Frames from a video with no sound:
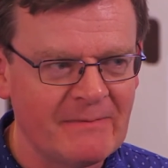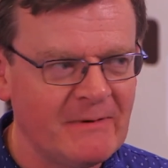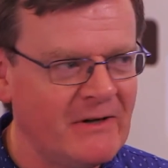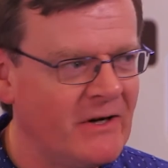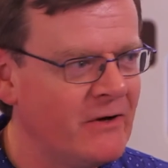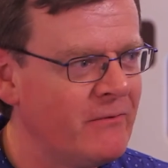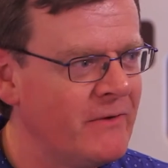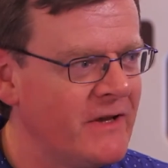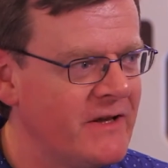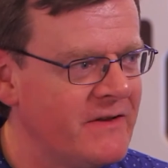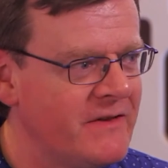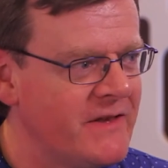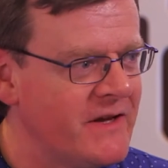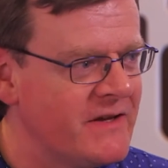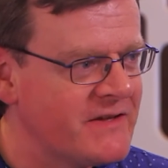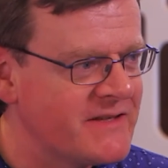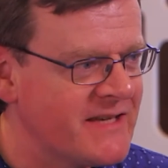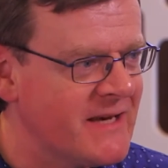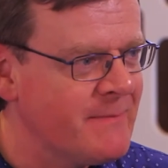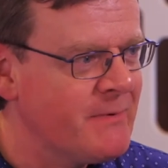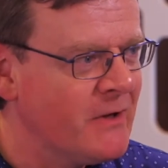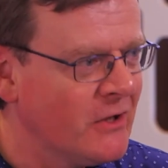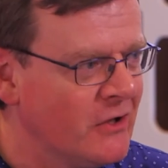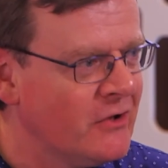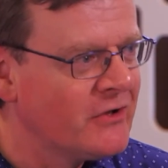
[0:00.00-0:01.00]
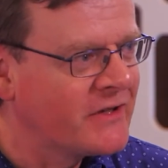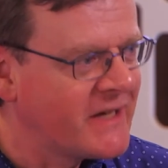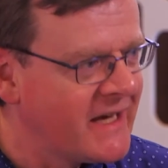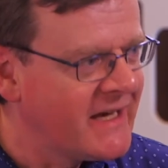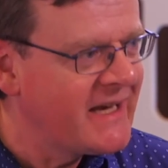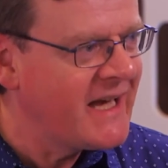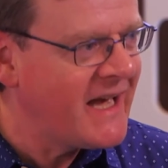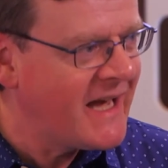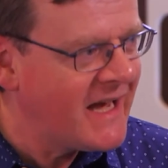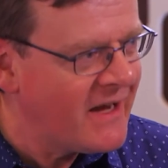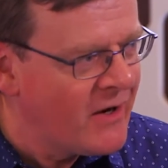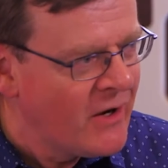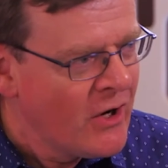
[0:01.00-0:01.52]
The TIP are
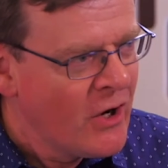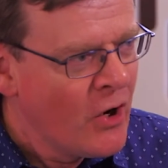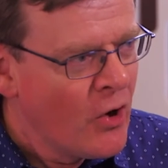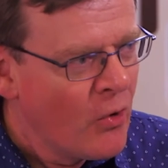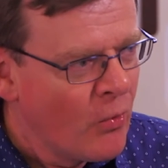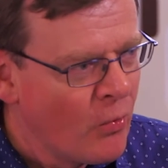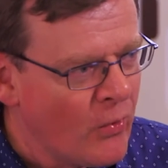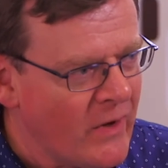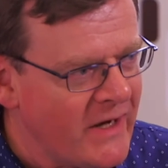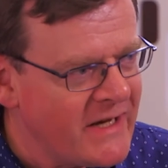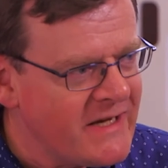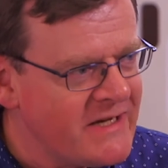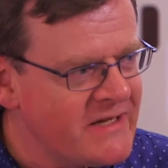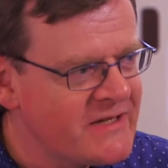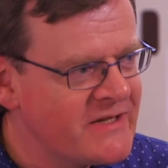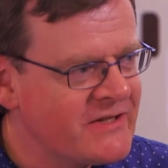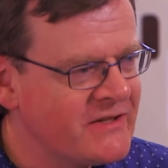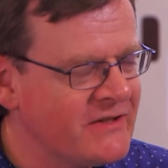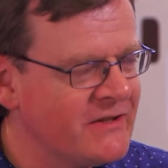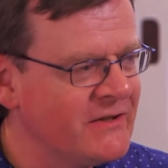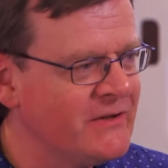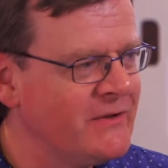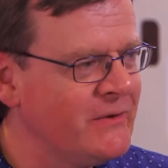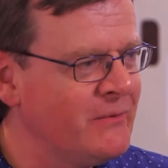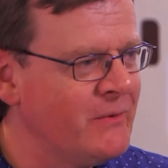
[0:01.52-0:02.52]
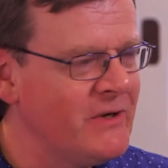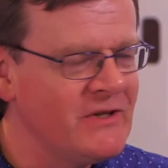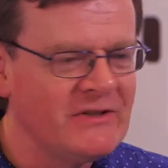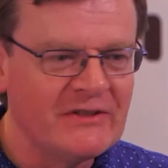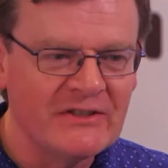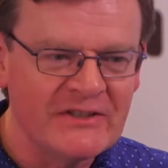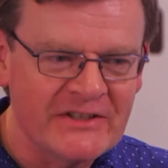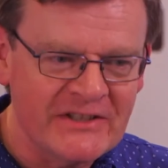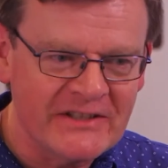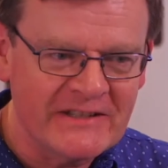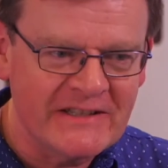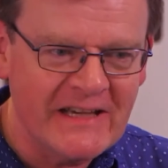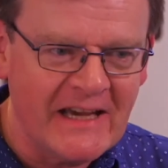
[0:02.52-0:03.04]
looking at ways to
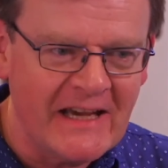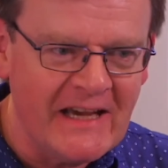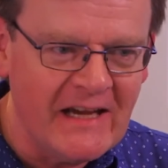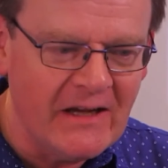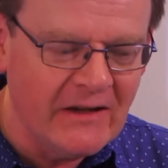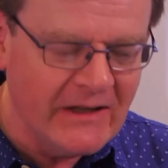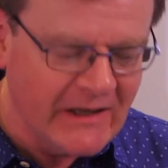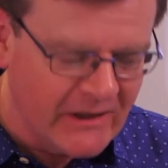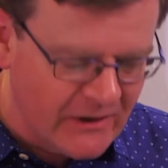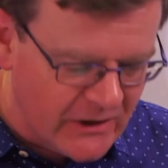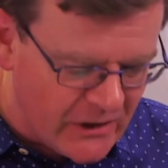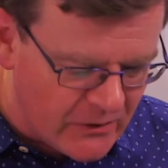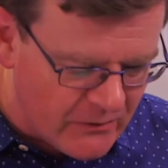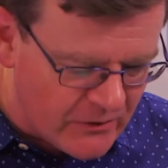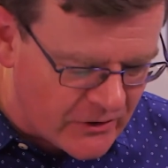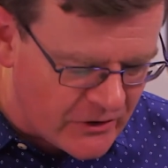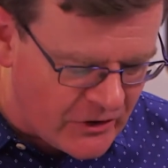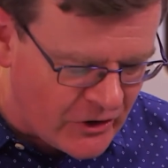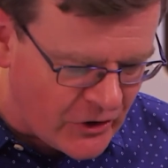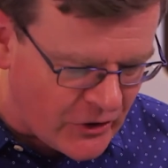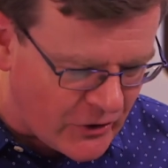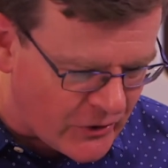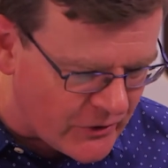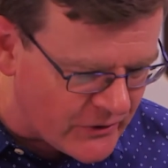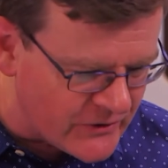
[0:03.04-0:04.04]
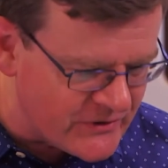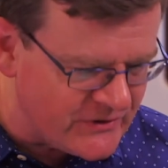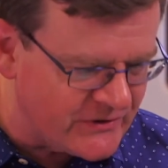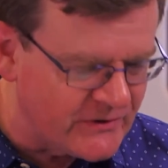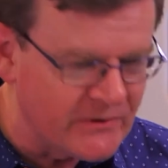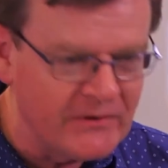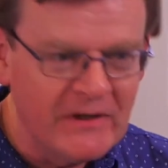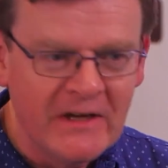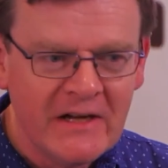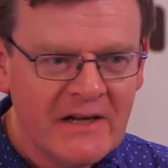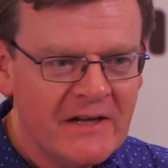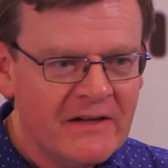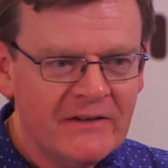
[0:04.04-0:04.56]
scale at lower cost, to